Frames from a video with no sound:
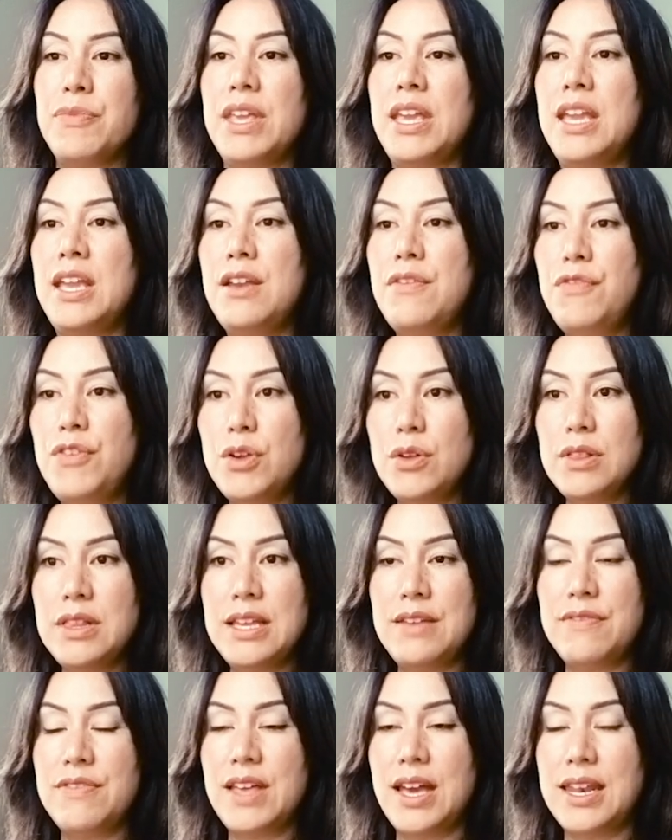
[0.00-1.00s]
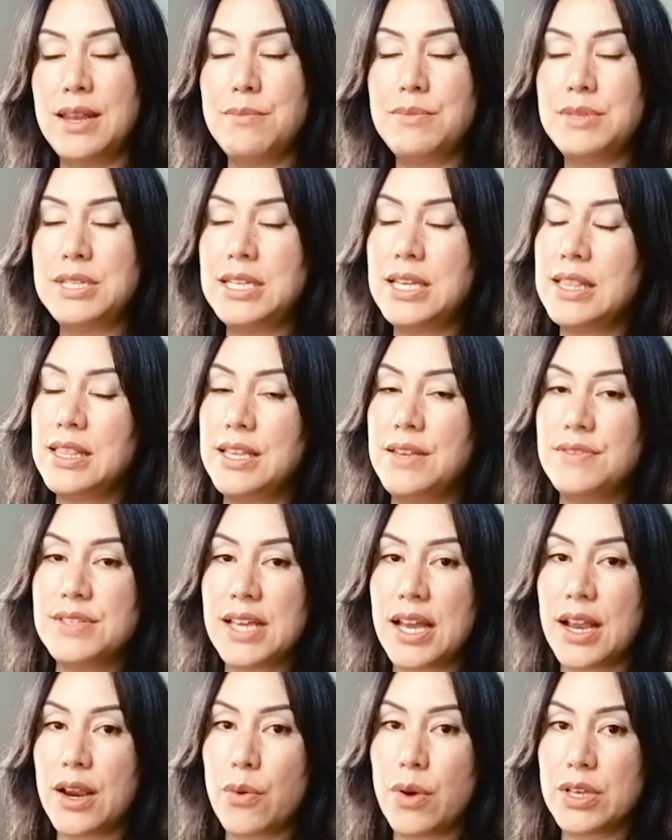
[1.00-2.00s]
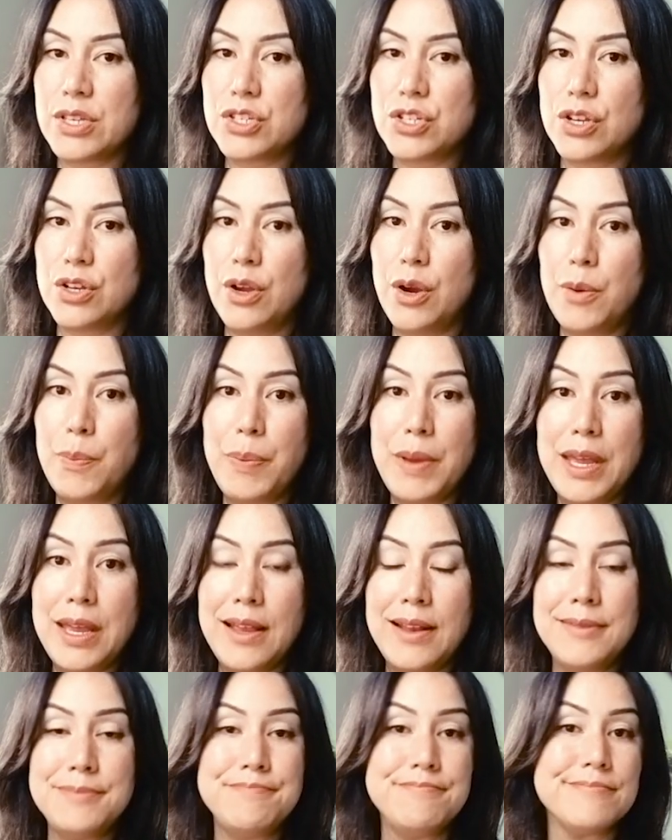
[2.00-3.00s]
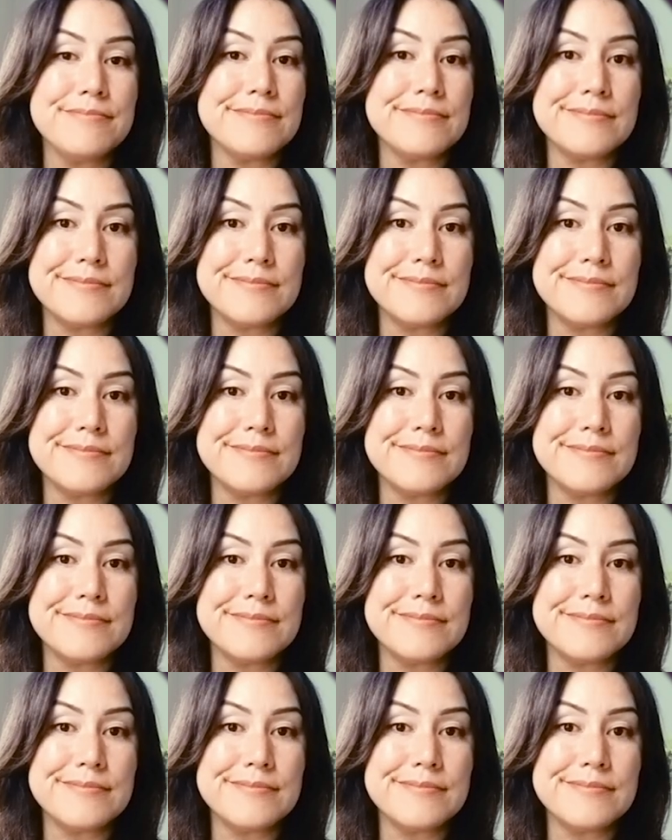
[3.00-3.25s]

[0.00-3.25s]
If you leave that empty, it leaves that question open.